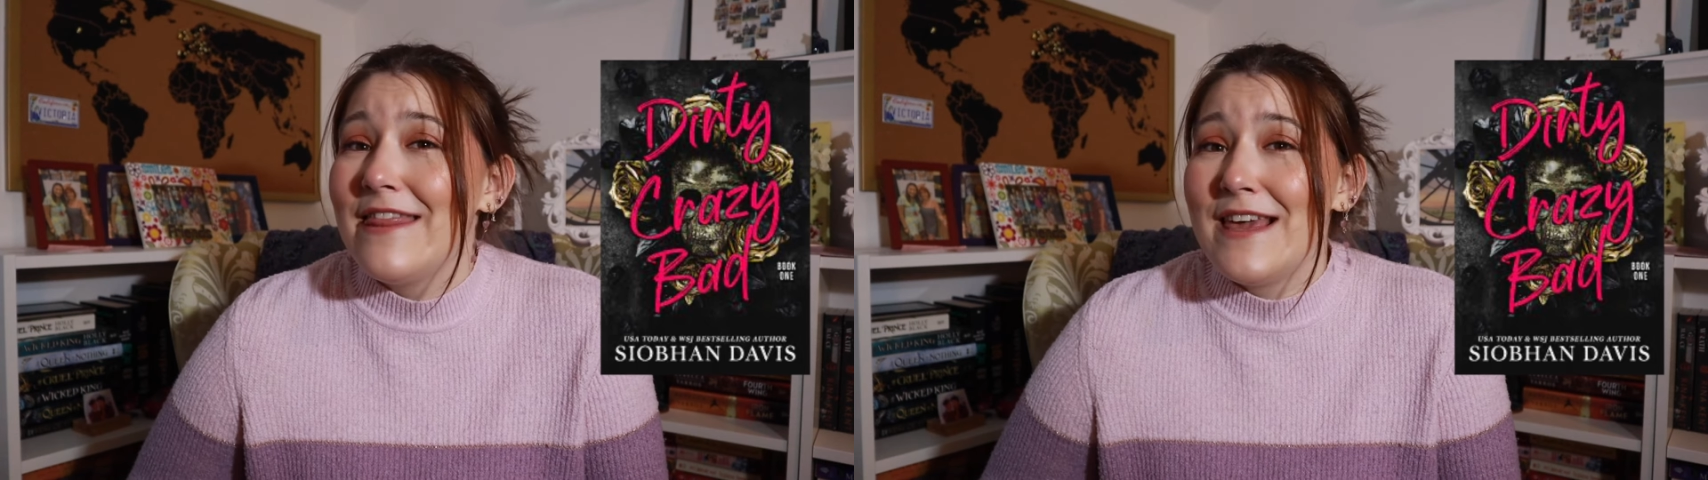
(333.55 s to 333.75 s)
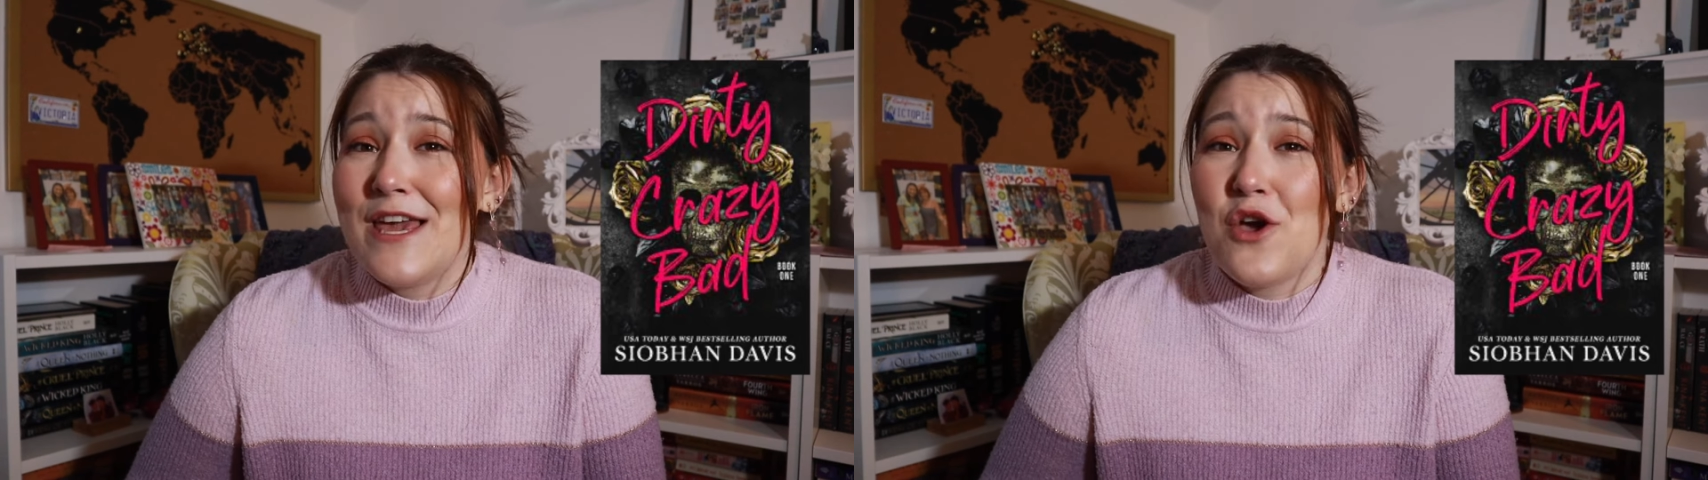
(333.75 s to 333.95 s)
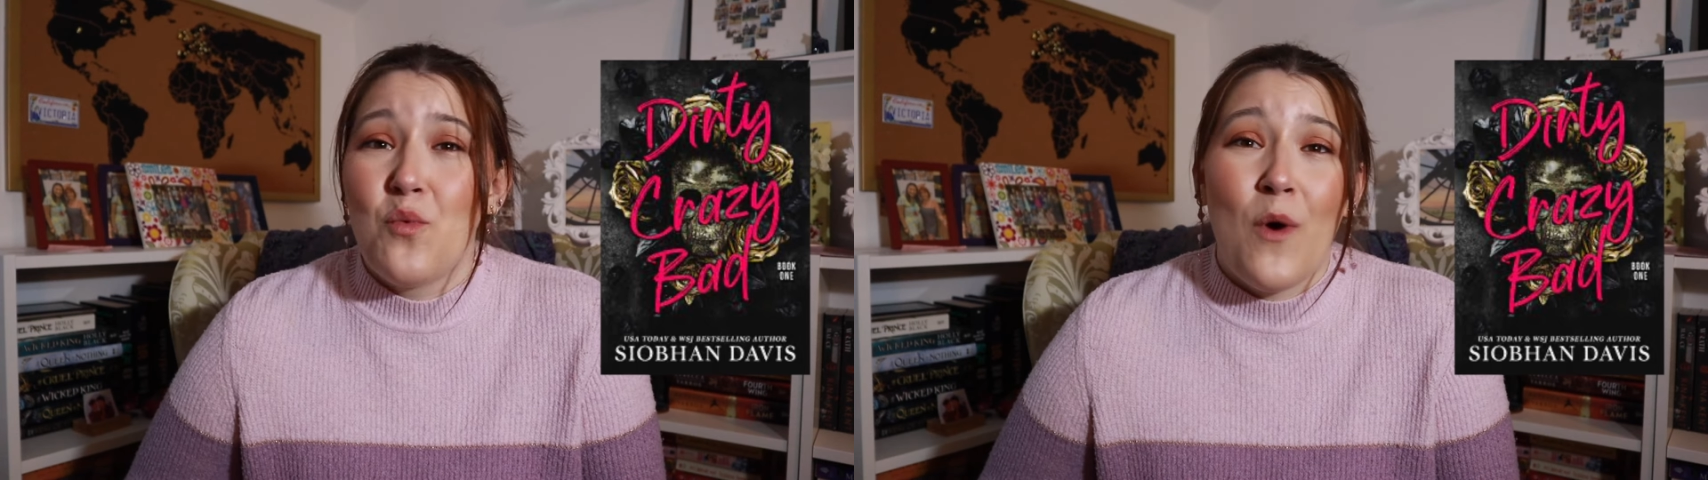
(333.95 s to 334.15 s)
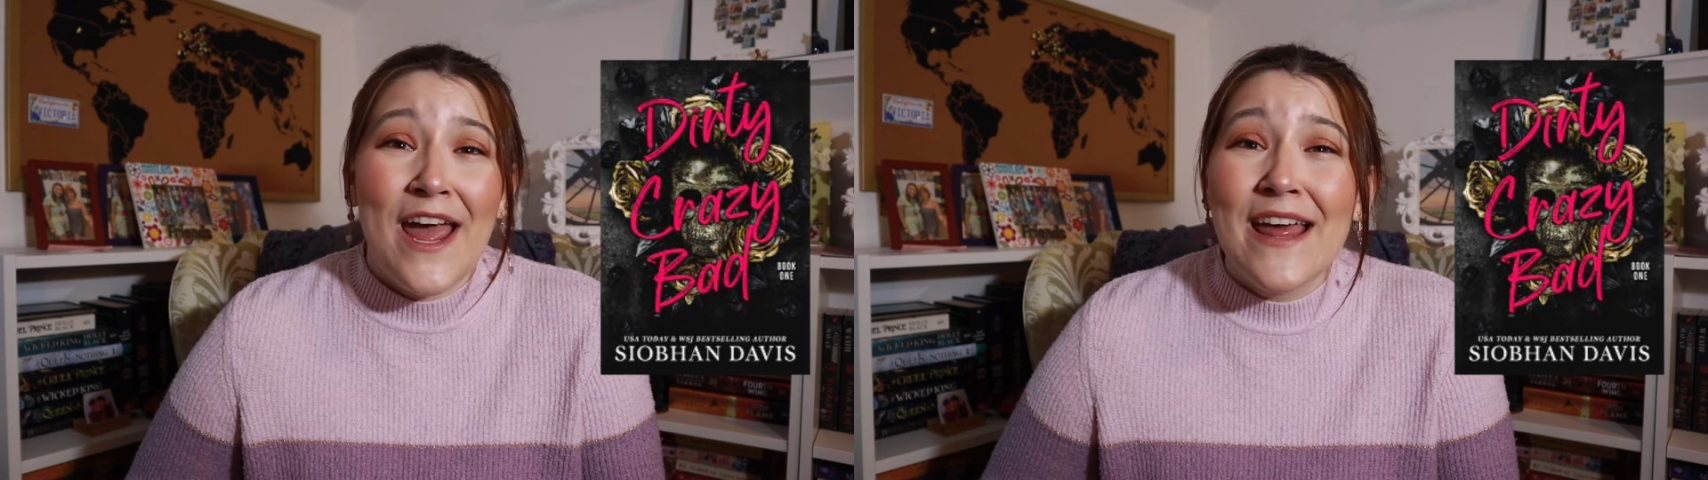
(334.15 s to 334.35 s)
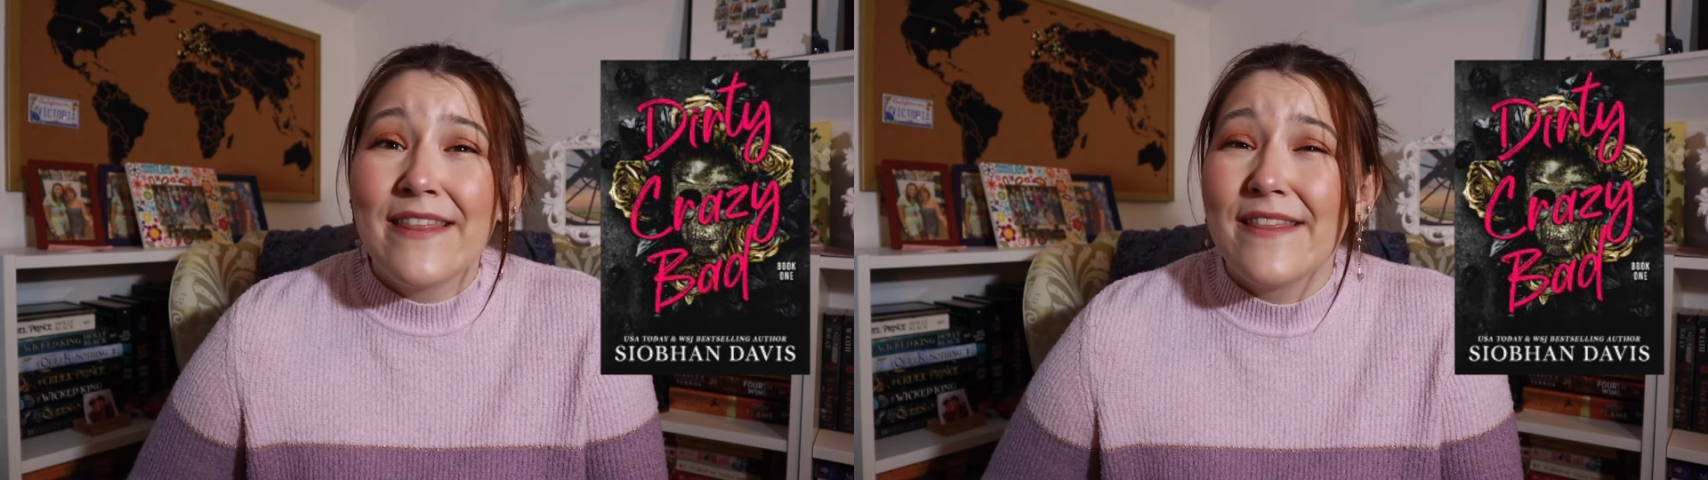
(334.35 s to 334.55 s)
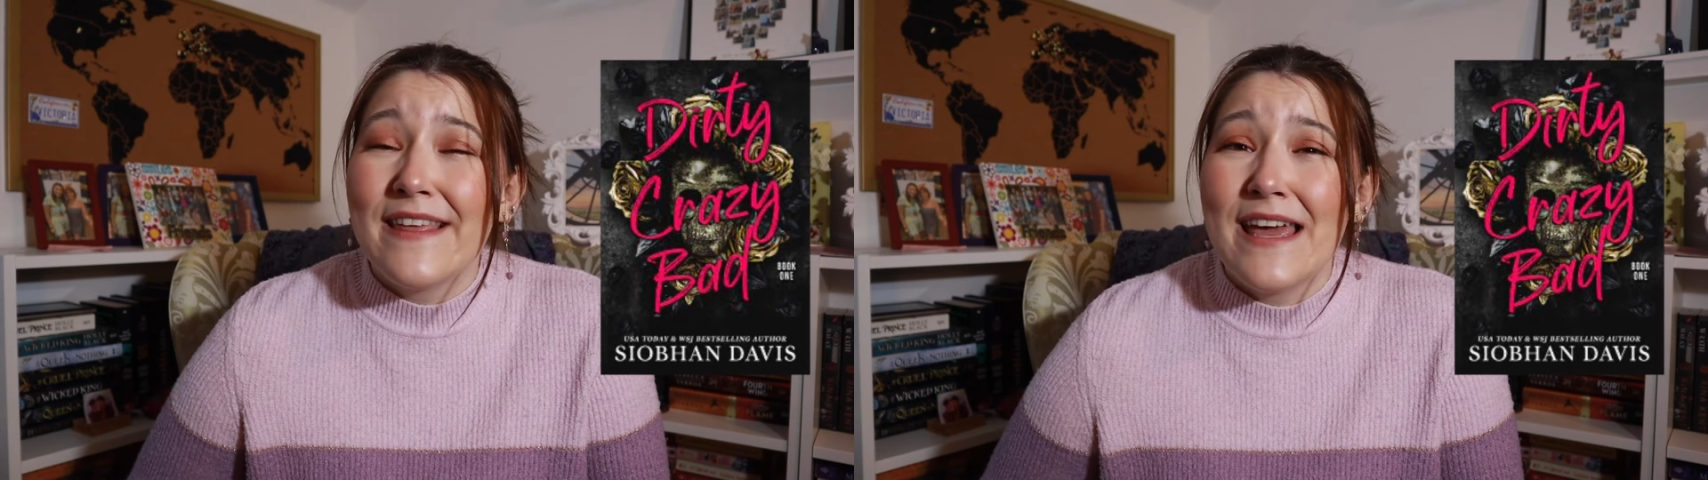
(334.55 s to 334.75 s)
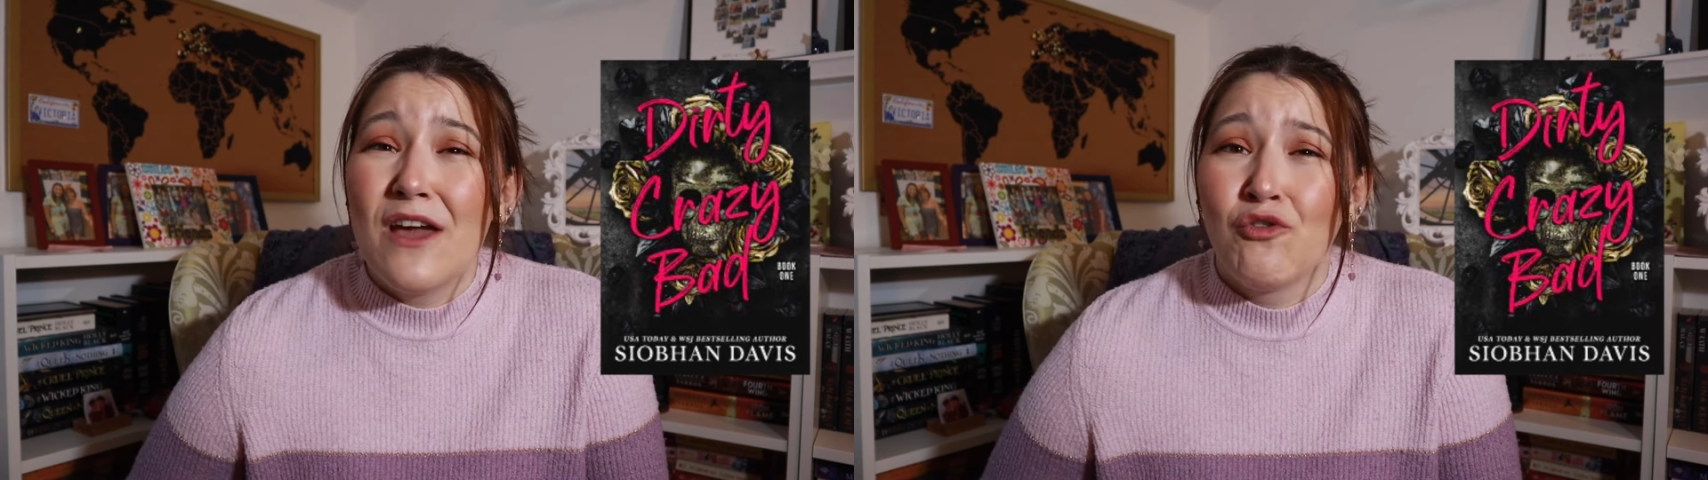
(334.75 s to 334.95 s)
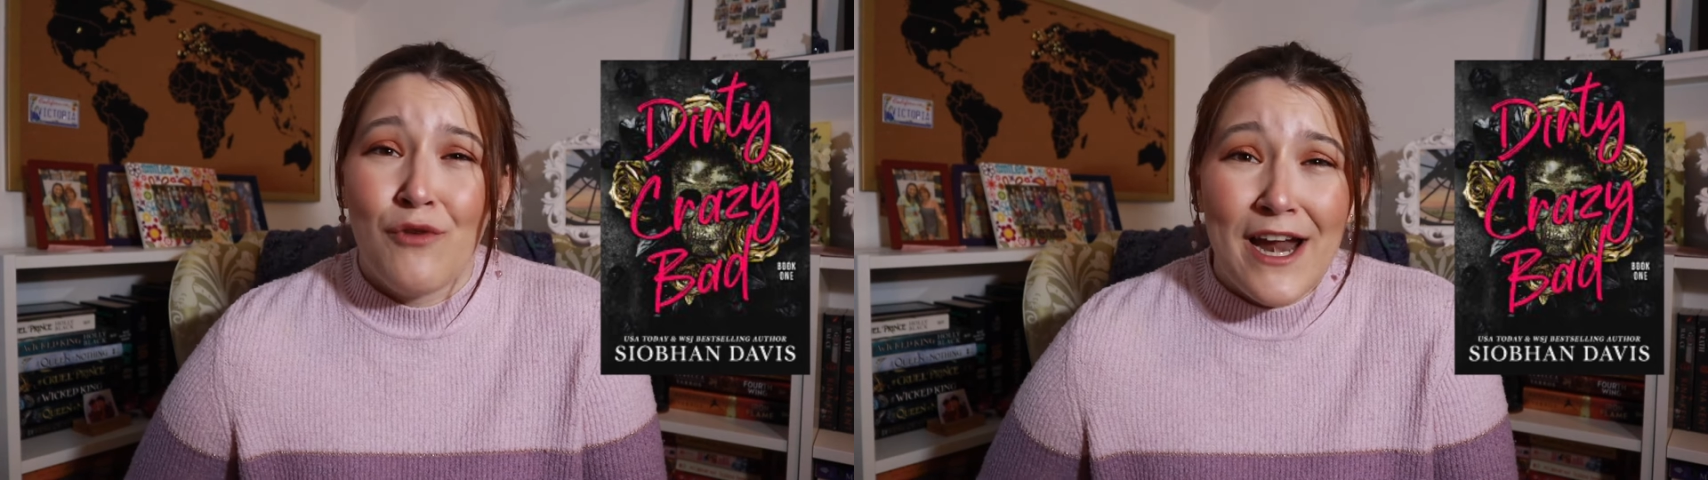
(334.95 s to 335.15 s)
The way that
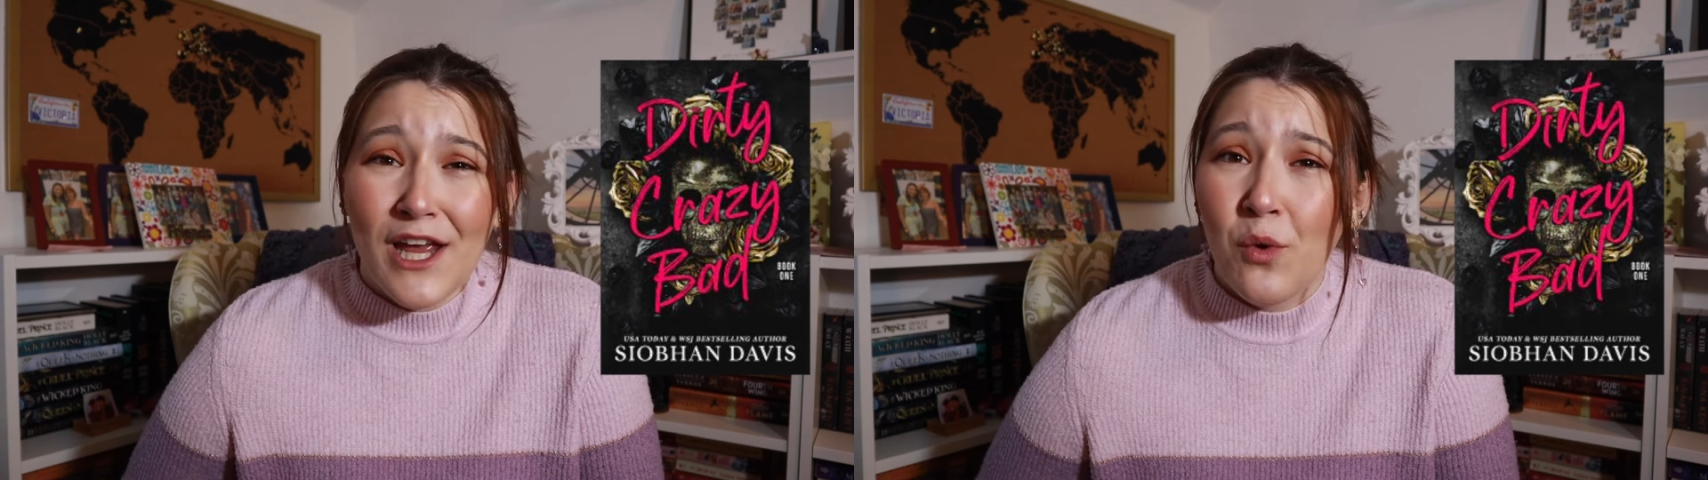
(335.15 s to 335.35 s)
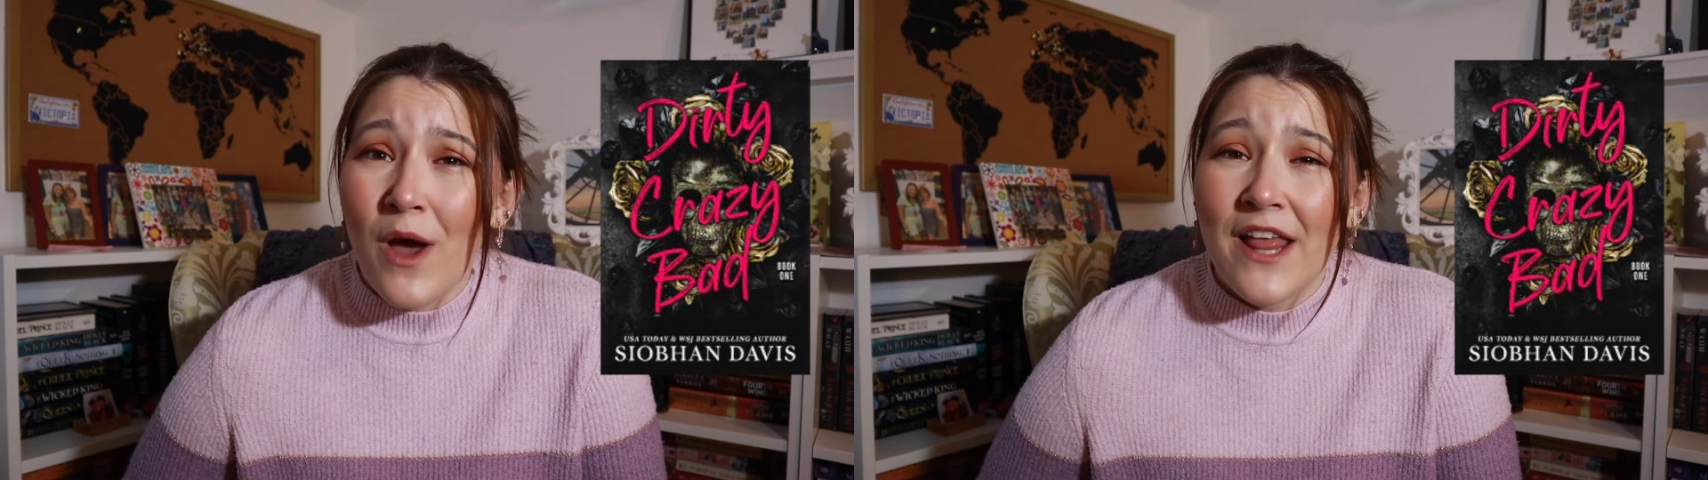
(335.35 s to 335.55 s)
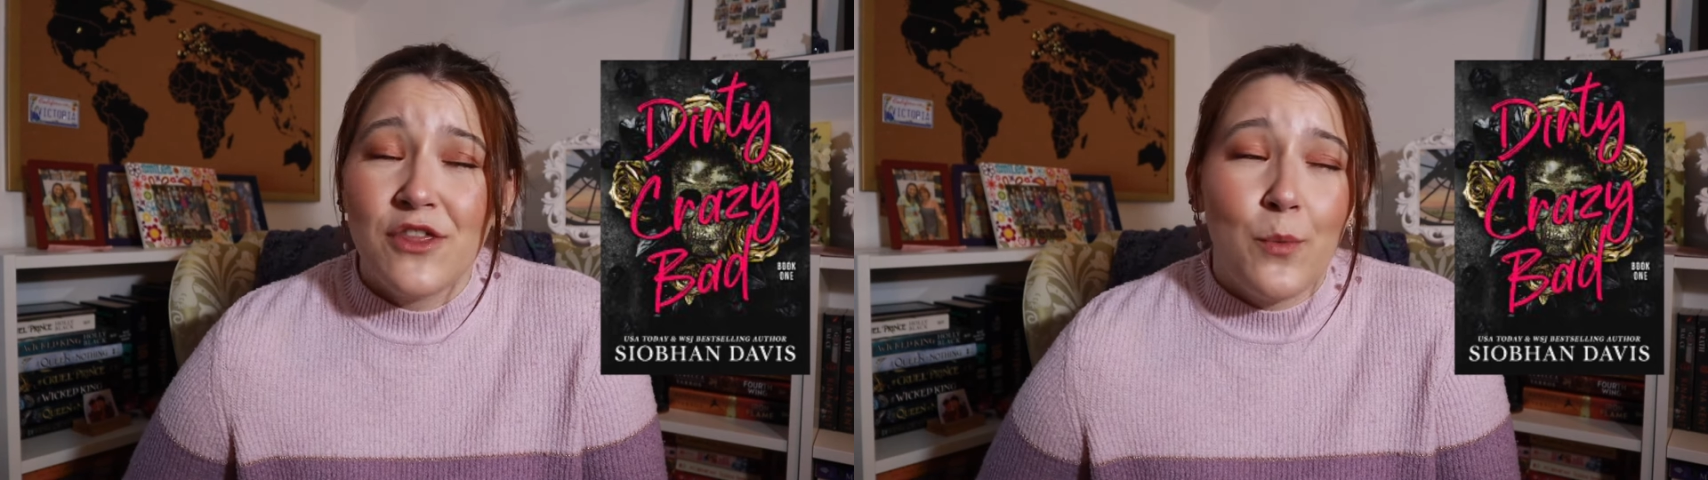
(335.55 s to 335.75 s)
the writing went,